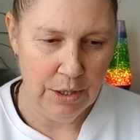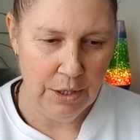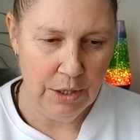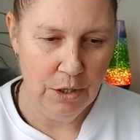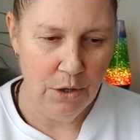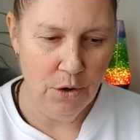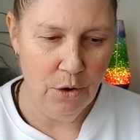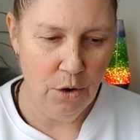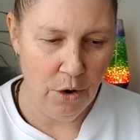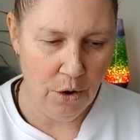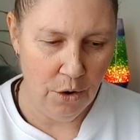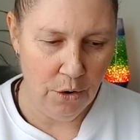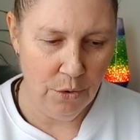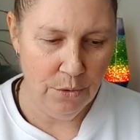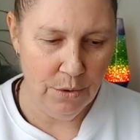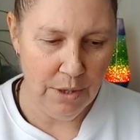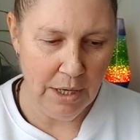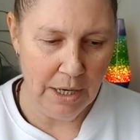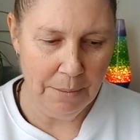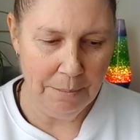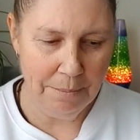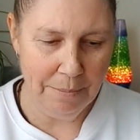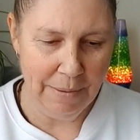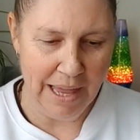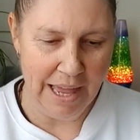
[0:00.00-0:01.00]
You're holding
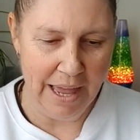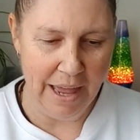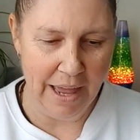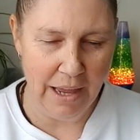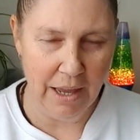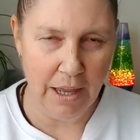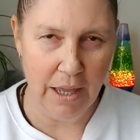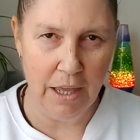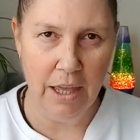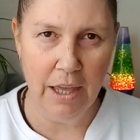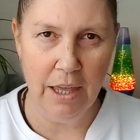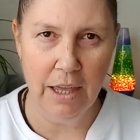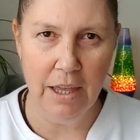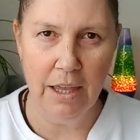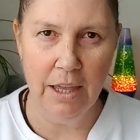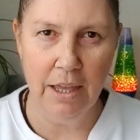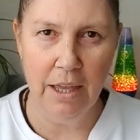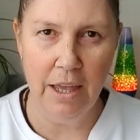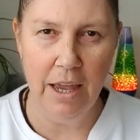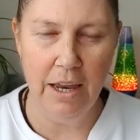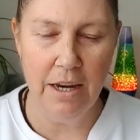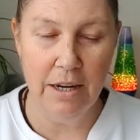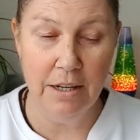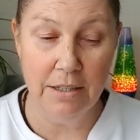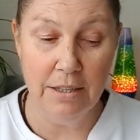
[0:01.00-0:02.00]
back.
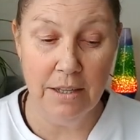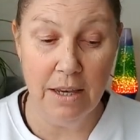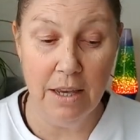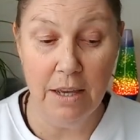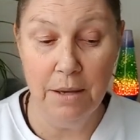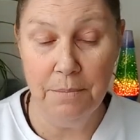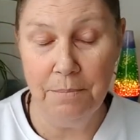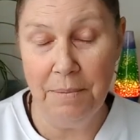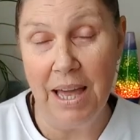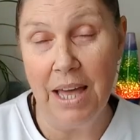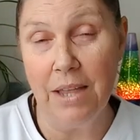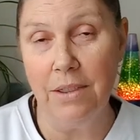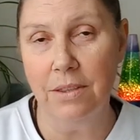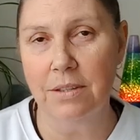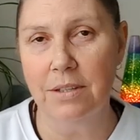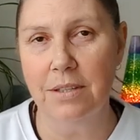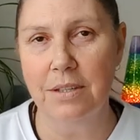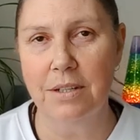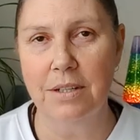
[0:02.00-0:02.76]
And is it about this